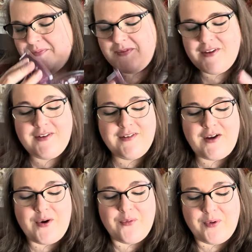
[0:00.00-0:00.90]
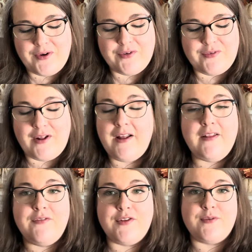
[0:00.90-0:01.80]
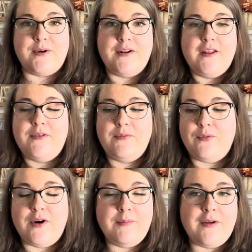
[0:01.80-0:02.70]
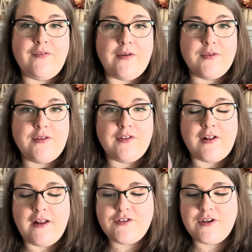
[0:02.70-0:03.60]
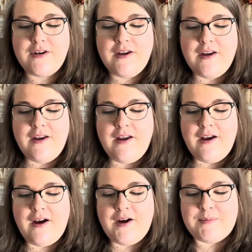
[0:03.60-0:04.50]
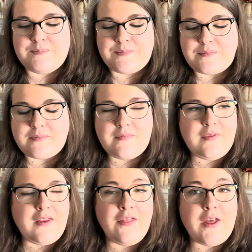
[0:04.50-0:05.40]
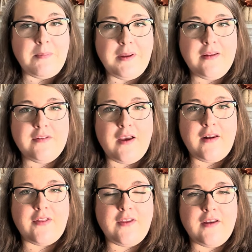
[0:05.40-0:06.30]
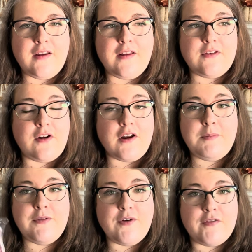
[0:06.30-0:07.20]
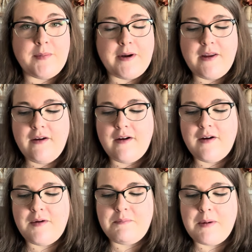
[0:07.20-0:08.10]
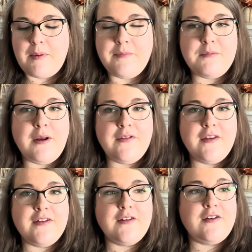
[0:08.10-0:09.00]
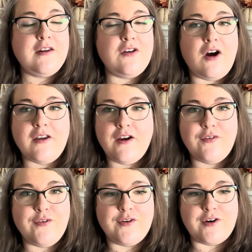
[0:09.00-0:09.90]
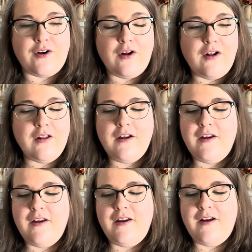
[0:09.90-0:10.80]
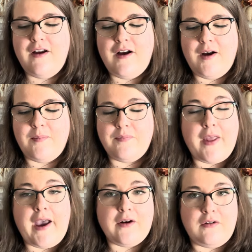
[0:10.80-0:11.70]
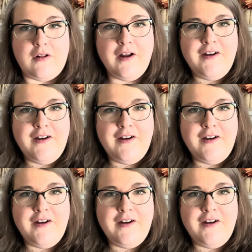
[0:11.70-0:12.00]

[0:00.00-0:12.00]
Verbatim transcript: This is wonderful. I love this one. Like one of my favorites of the collection. Um, that being said, I think it's not going to be for everybody. My mom smelled this, did not care for it at all, um, at all.